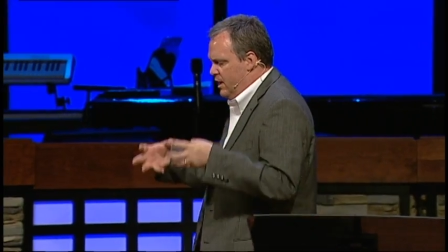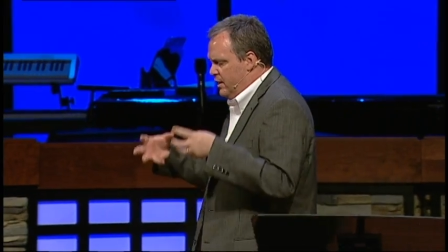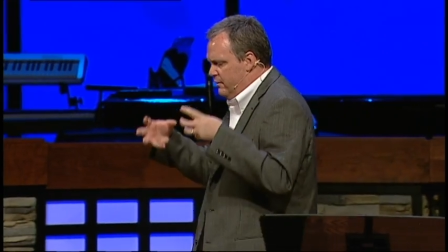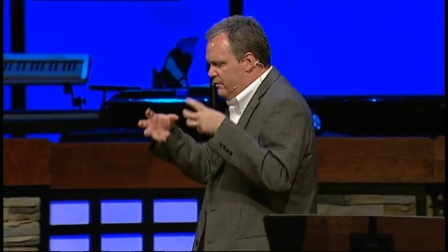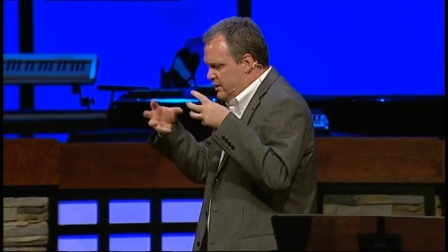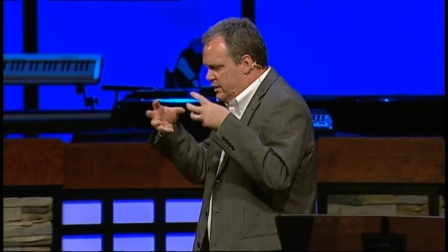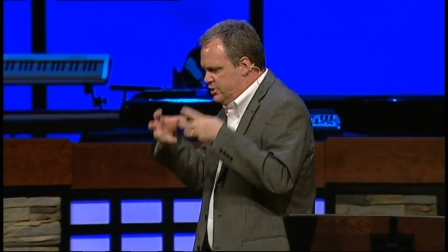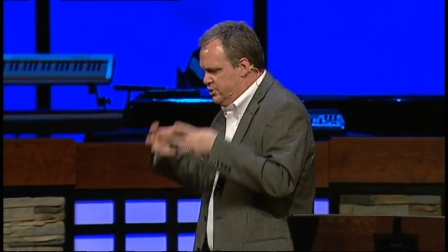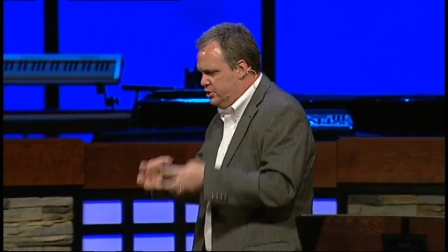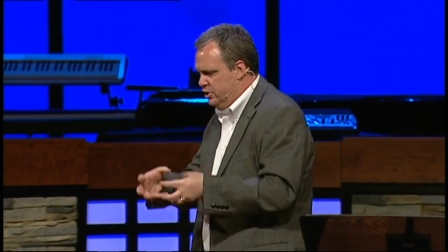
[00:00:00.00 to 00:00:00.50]

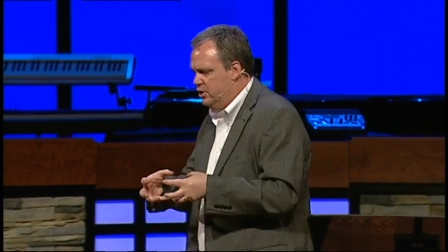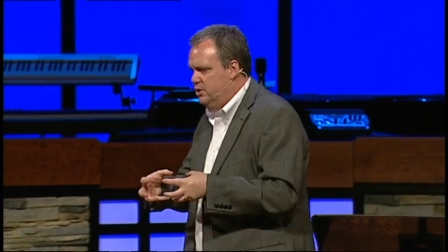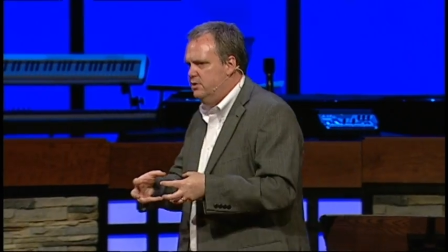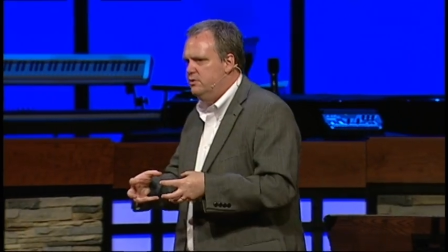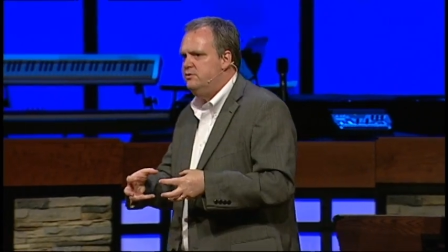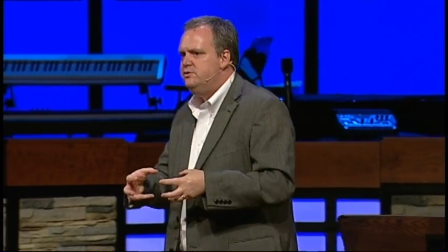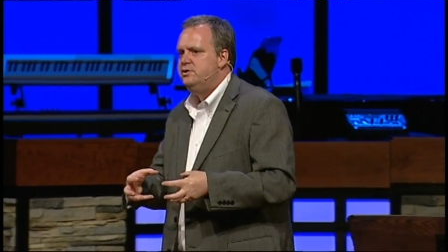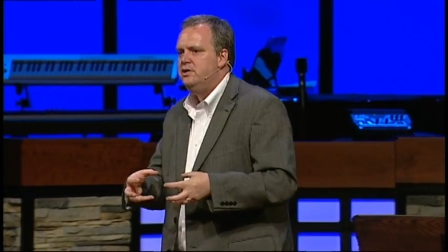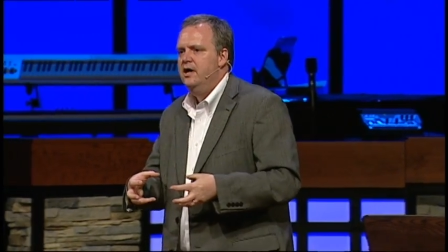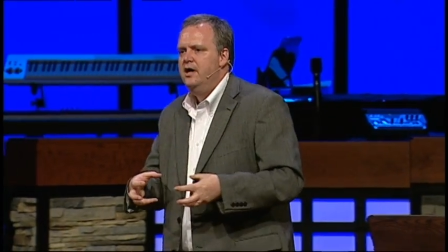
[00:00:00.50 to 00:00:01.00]
the
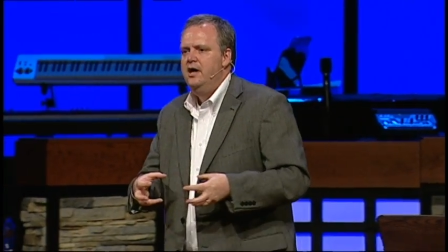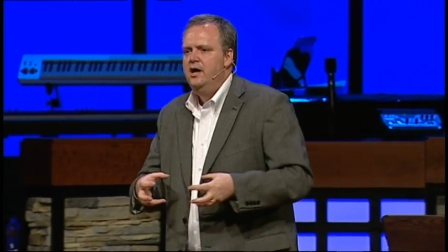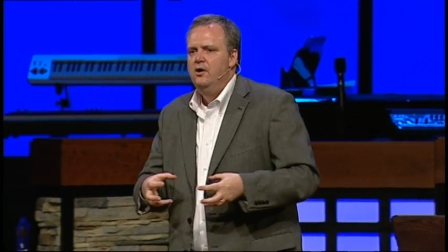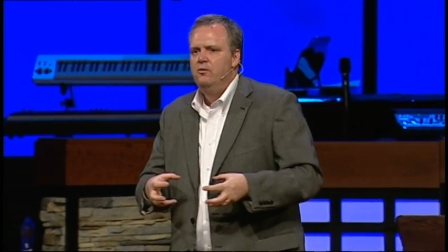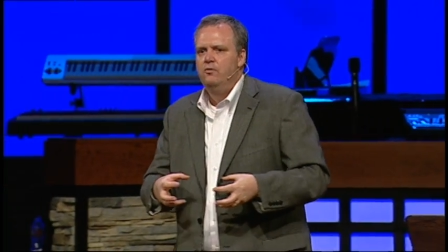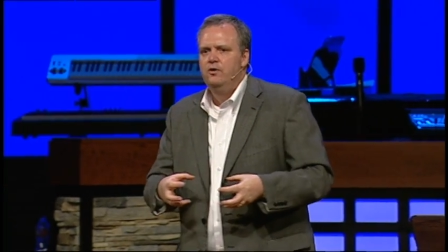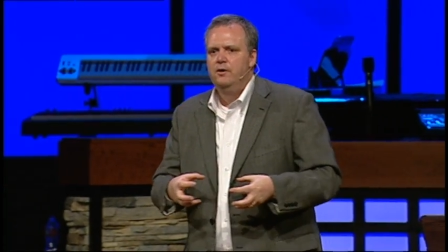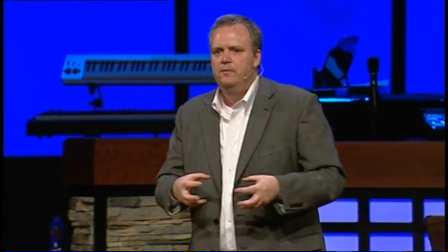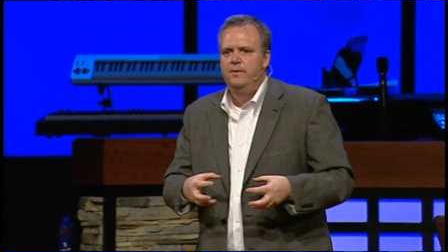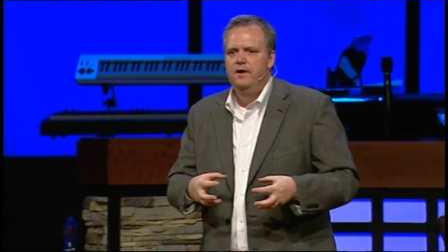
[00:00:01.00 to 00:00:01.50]
Jews,
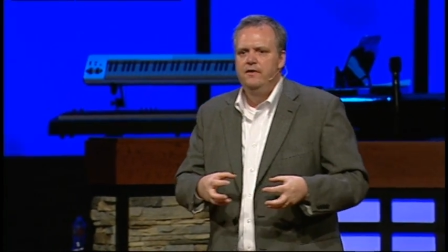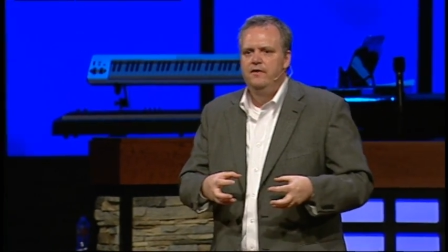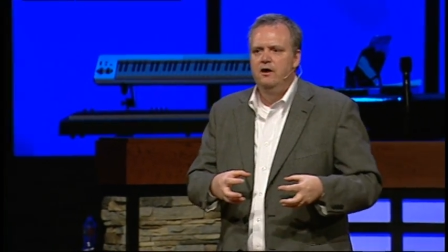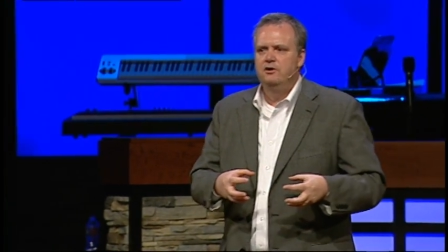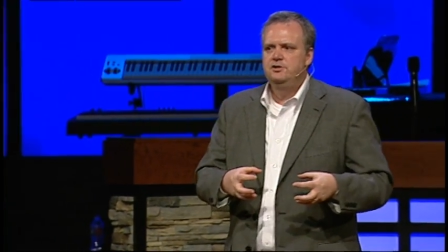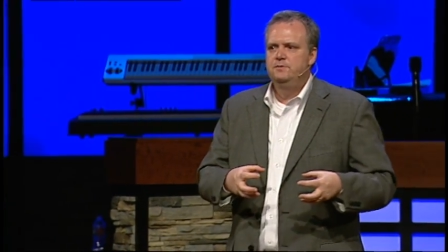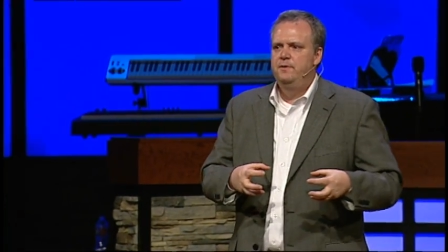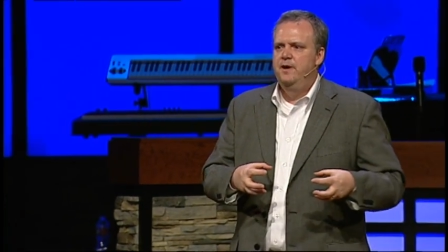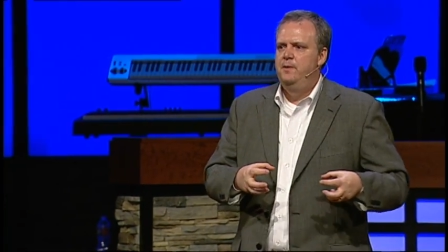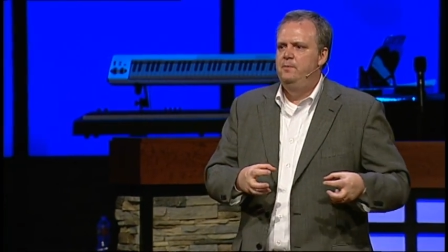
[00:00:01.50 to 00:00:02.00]
would have been
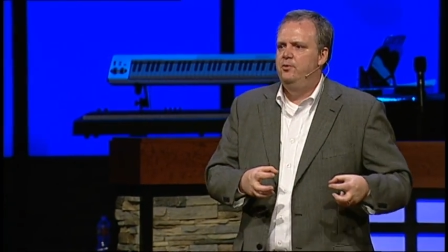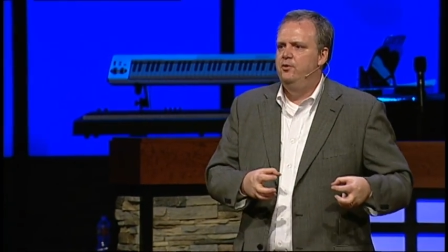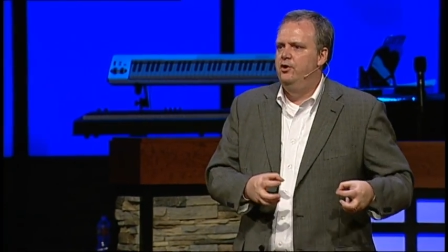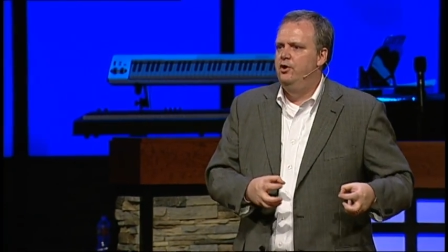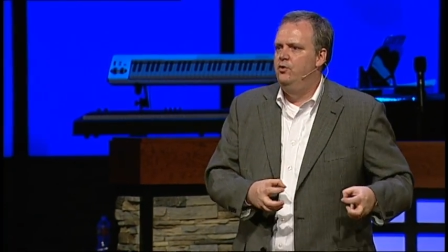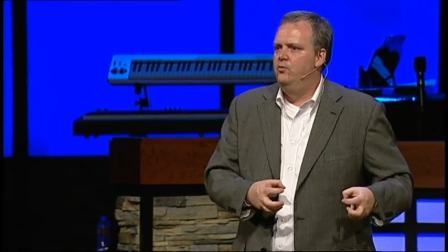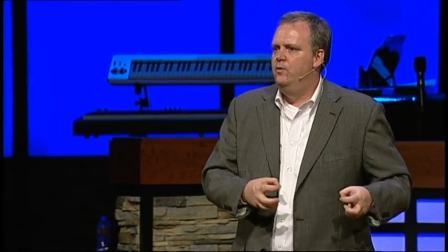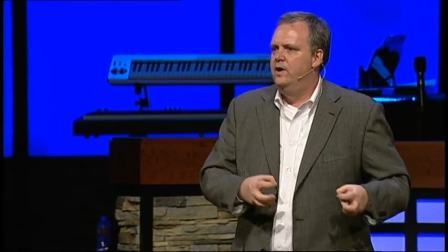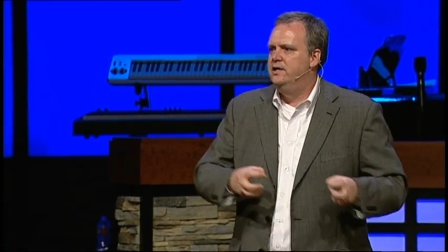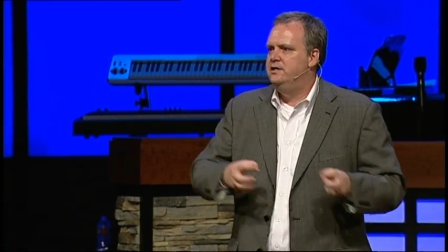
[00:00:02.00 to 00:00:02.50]
those people
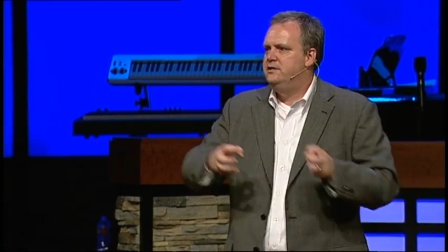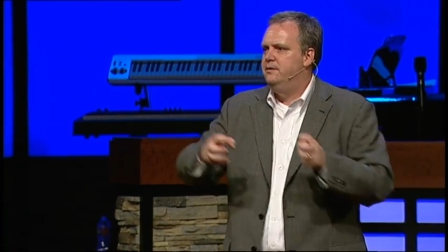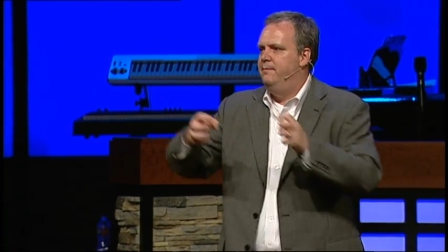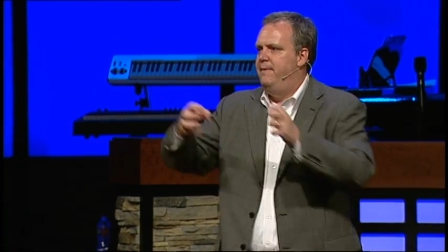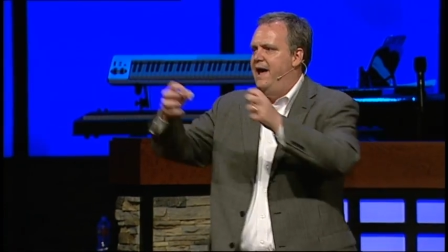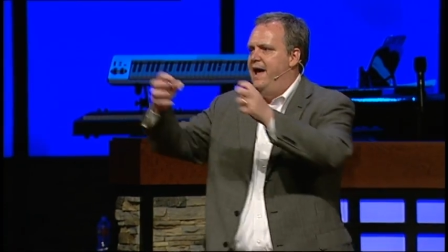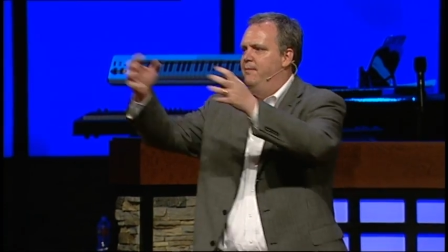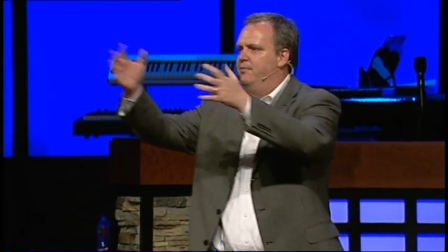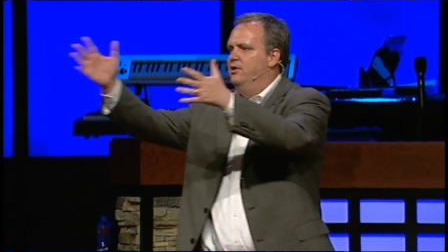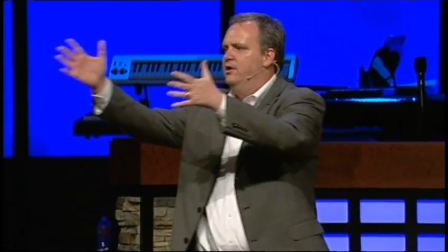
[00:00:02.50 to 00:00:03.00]
who went to
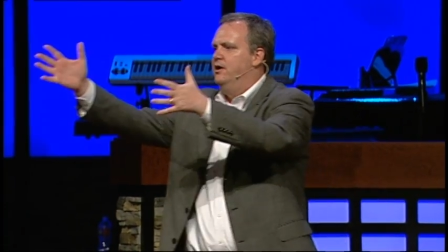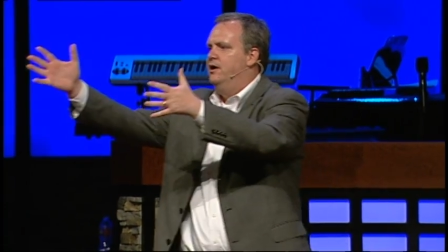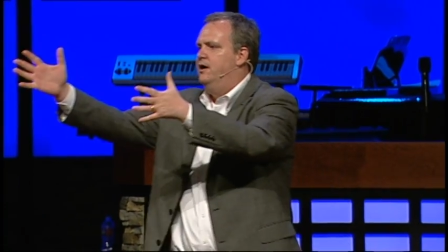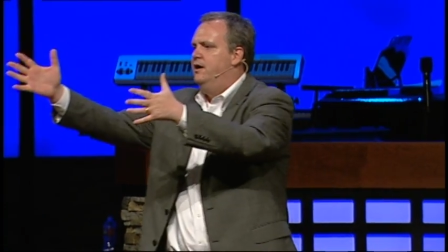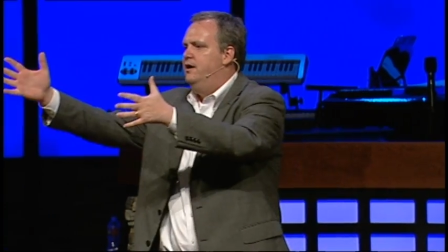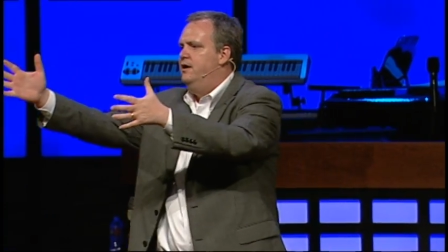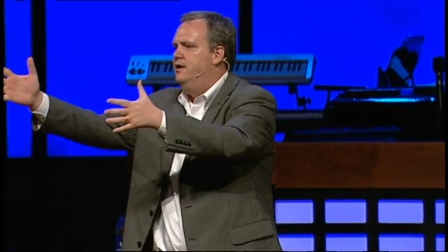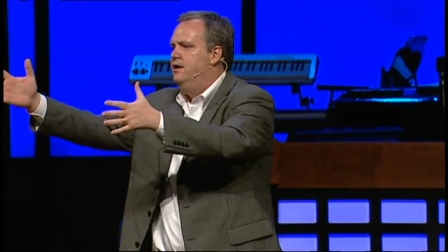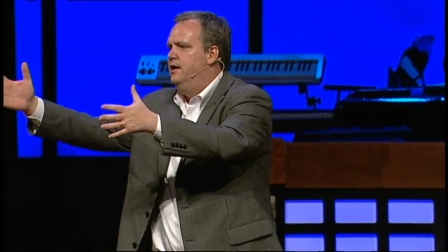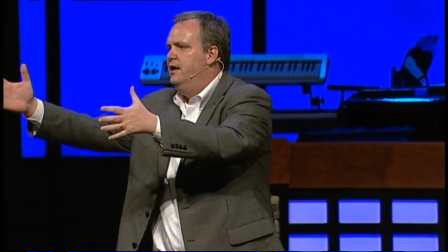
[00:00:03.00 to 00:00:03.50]

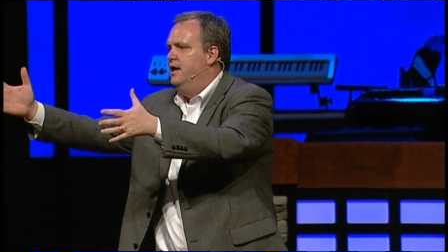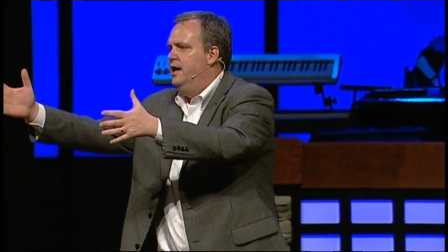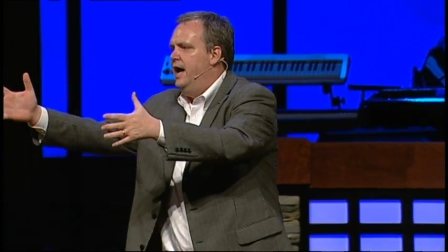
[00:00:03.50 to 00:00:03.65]
Babylon